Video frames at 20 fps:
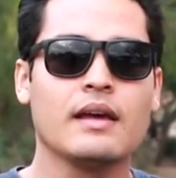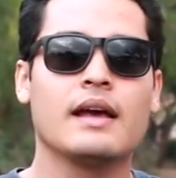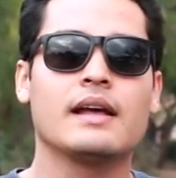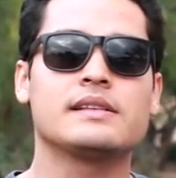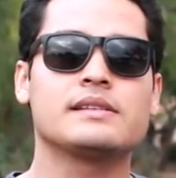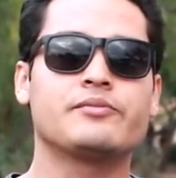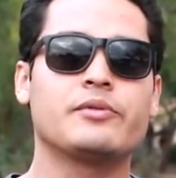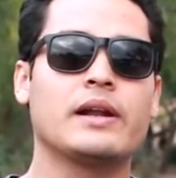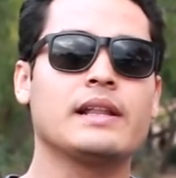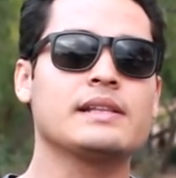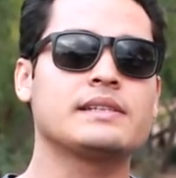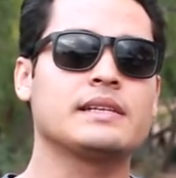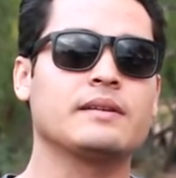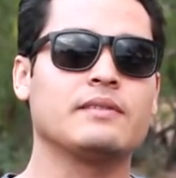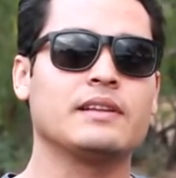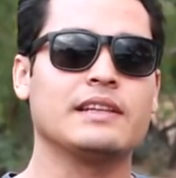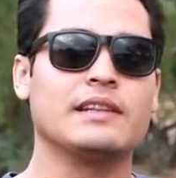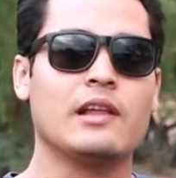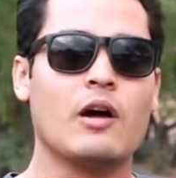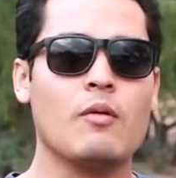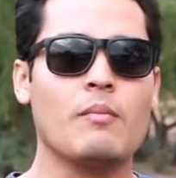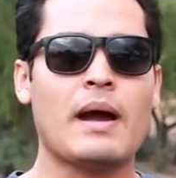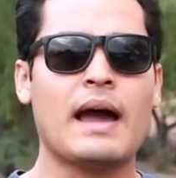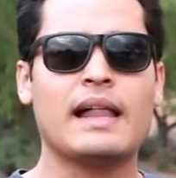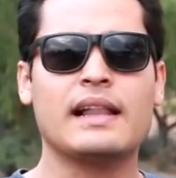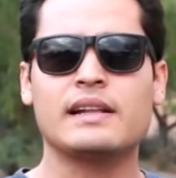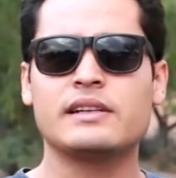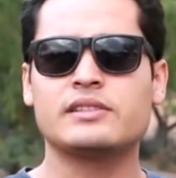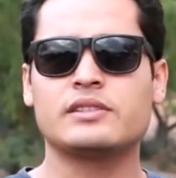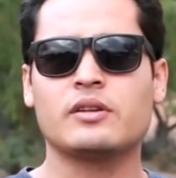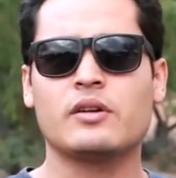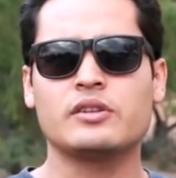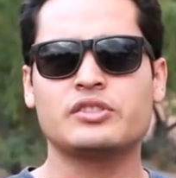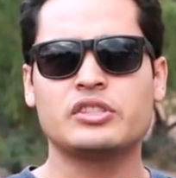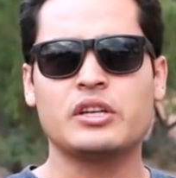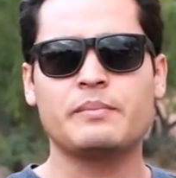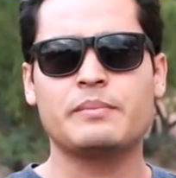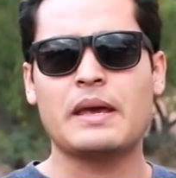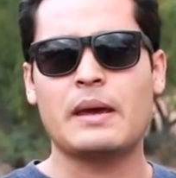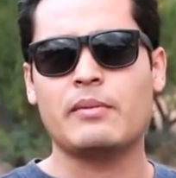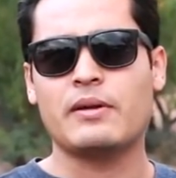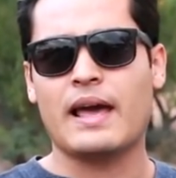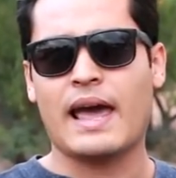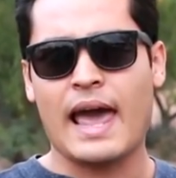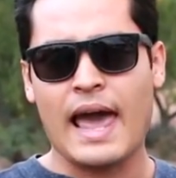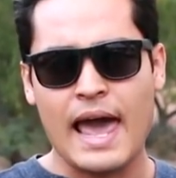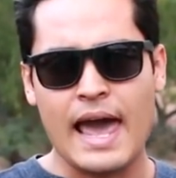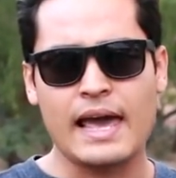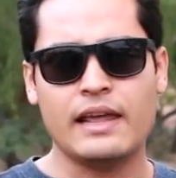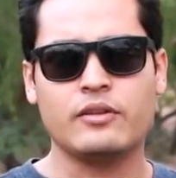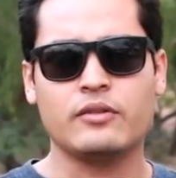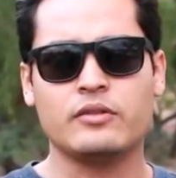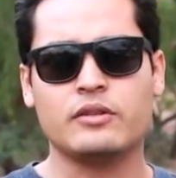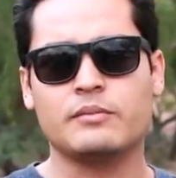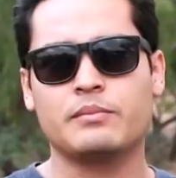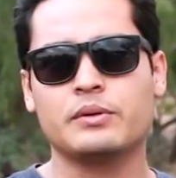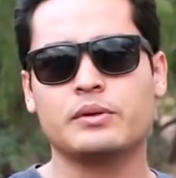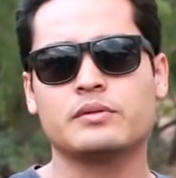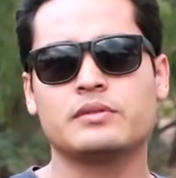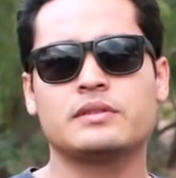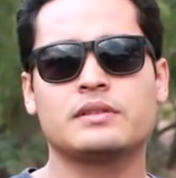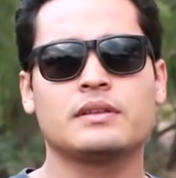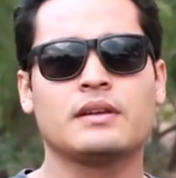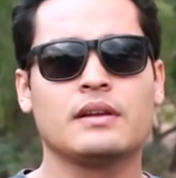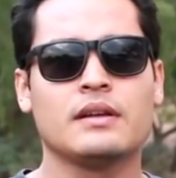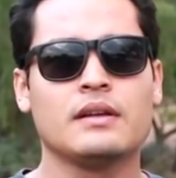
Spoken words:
It's relatively low mileage, so it should be able to handle the boost.